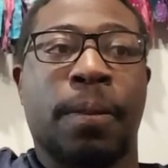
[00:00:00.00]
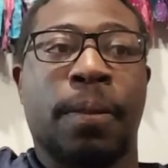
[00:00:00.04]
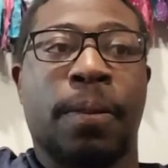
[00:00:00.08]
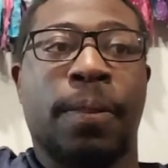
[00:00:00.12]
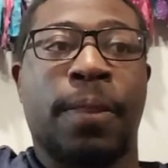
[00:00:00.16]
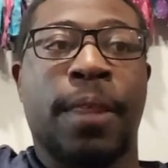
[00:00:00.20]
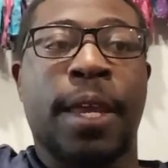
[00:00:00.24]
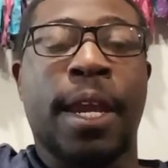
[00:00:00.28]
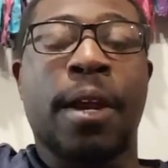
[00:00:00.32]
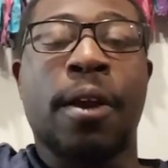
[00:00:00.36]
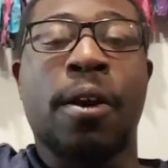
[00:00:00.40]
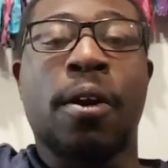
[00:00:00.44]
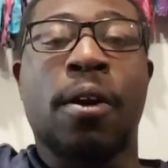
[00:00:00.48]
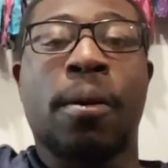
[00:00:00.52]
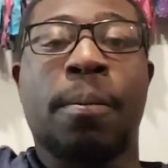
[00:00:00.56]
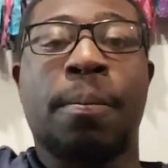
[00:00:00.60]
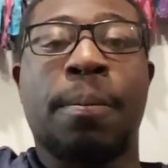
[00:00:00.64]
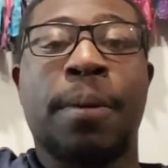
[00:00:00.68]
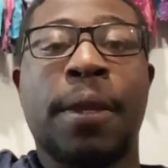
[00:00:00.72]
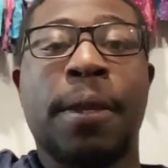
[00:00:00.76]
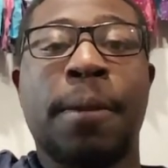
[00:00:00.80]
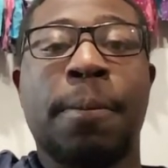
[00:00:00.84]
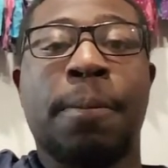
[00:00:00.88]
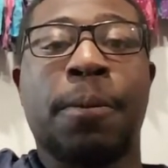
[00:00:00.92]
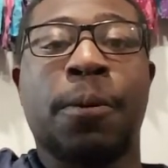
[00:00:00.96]
there are
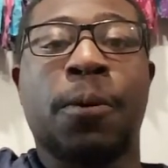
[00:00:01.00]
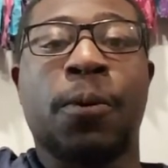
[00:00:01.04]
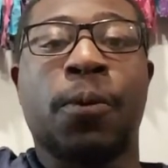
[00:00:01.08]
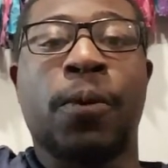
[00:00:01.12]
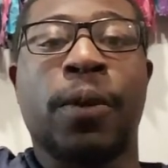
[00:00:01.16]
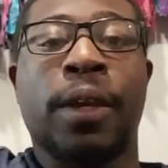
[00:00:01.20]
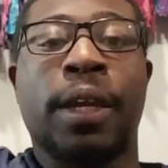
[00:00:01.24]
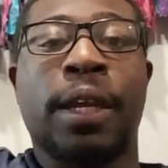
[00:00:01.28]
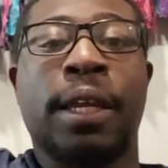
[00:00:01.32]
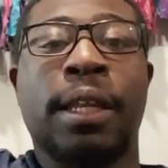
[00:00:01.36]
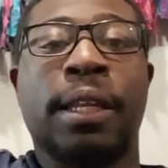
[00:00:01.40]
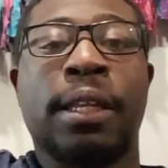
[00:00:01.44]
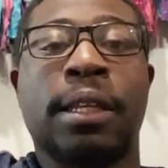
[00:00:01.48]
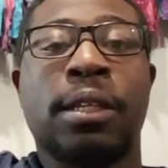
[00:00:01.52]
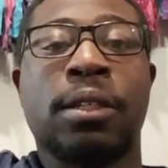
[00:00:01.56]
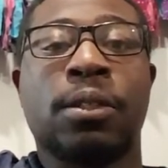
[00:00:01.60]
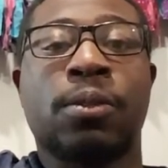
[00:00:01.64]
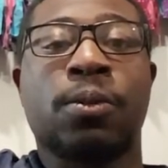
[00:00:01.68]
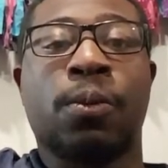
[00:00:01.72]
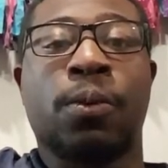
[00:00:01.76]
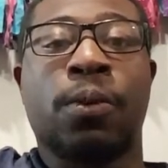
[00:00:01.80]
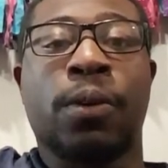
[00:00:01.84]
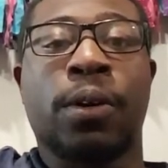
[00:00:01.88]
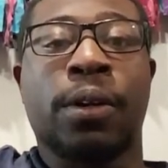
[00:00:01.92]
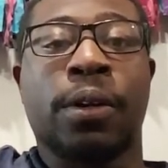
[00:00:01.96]
people in this
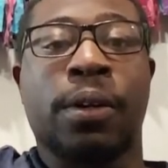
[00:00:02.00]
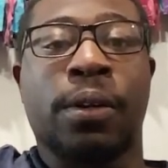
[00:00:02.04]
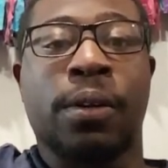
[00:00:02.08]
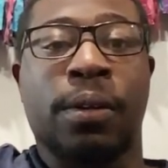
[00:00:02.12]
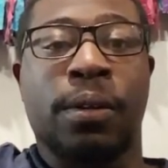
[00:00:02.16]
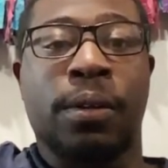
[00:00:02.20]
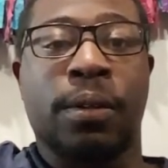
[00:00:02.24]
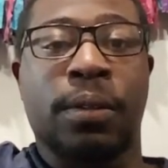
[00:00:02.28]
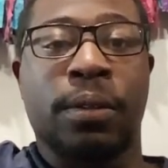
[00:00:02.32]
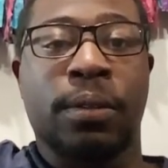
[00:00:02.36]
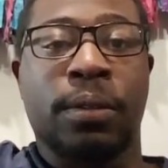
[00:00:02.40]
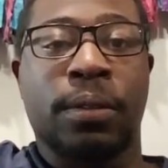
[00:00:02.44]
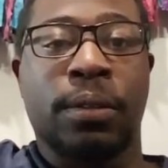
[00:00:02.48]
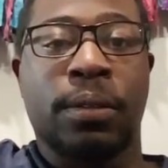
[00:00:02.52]
world